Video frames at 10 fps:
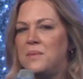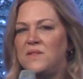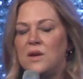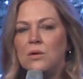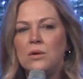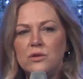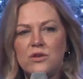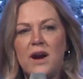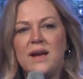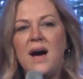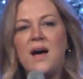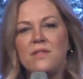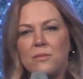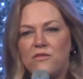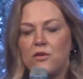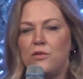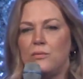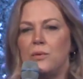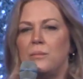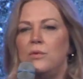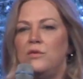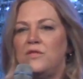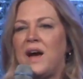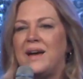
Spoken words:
But the older I got, the further removed